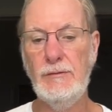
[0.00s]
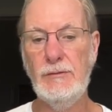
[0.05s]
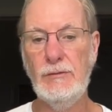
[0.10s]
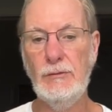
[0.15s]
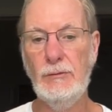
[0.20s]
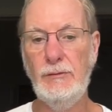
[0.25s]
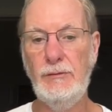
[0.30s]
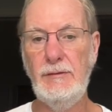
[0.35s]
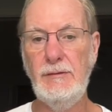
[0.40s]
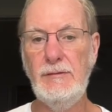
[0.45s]

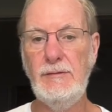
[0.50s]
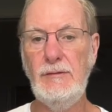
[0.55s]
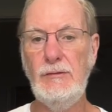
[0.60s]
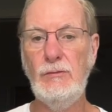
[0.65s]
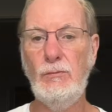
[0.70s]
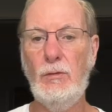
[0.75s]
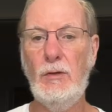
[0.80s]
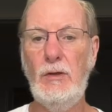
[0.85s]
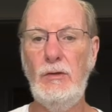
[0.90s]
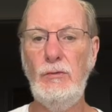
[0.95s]
So this
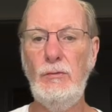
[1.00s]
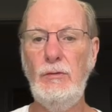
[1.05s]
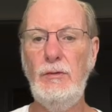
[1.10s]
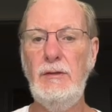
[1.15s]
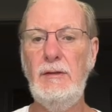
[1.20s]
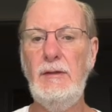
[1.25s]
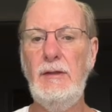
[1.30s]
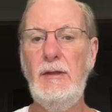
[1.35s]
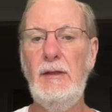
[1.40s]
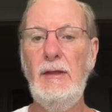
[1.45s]
is why you
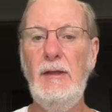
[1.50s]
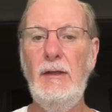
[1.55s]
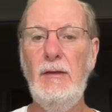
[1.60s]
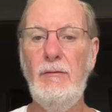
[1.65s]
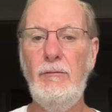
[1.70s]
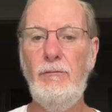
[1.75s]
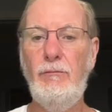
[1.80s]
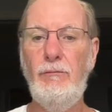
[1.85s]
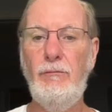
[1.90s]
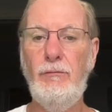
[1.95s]
need a
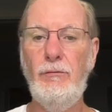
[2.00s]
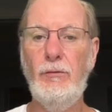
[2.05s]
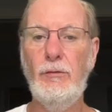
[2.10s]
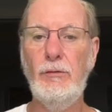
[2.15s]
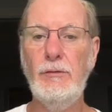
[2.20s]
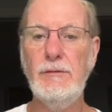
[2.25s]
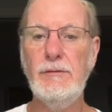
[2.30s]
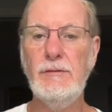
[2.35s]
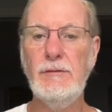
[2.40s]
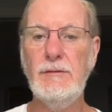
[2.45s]

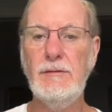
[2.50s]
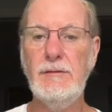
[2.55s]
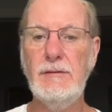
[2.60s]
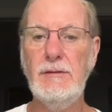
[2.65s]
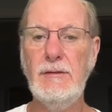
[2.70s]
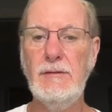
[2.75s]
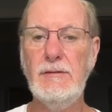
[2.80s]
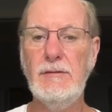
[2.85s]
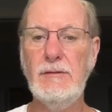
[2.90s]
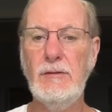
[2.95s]
force
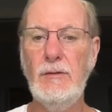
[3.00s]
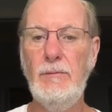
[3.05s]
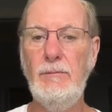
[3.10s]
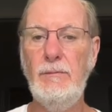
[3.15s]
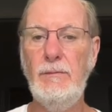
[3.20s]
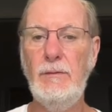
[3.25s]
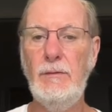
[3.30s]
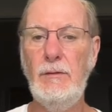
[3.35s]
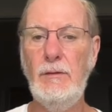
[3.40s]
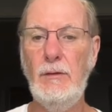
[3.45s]

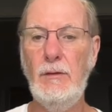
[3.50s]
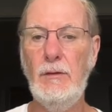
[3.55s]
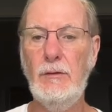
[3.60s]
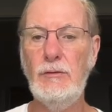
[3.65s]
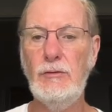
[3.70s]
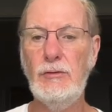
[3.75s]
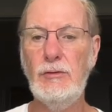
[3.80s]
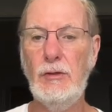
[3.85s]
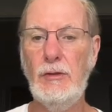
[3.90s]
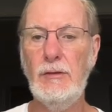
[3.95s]
system, not
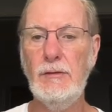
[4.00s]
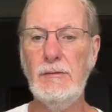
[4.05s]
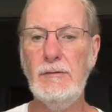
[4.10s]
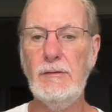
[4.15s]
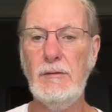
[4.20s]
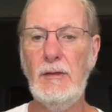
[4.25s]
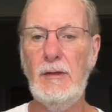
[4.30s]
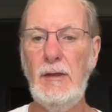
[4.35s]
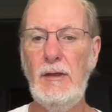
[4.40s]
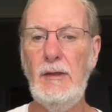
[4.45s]

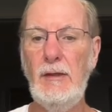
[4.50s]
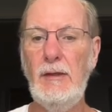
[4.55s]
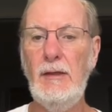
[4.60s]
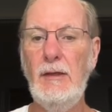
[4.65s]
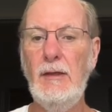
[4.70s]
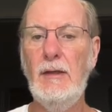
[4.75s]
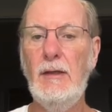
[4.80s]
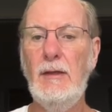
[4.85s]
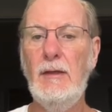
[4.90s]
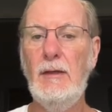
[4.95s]
just a
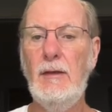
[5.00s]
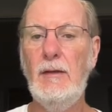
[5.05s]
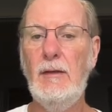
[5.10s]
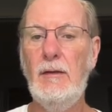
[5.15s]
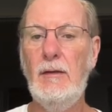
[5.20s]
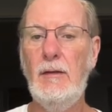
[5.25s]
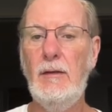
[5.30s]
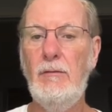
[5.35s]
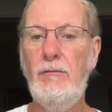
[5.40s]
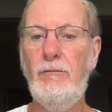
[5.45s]

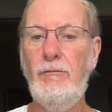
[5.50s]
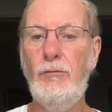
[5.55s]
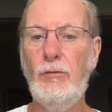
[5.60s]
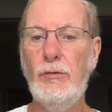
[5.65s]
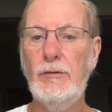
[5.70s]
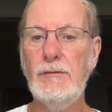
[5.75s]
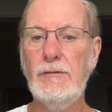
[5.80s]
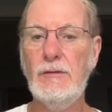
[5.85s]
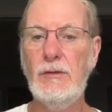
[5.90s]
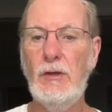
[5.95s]

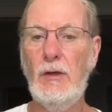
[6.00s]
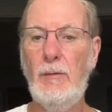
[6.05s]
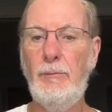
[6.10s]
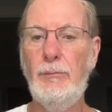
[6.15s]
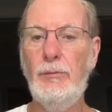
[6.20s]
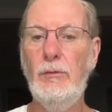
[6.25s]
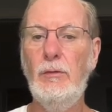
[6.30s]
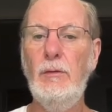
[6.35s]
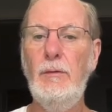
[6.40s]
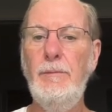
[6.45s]
force
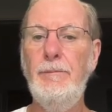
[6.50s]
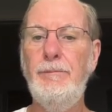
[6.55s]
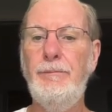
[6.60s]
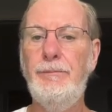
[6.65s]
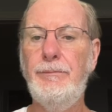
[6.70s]
couple,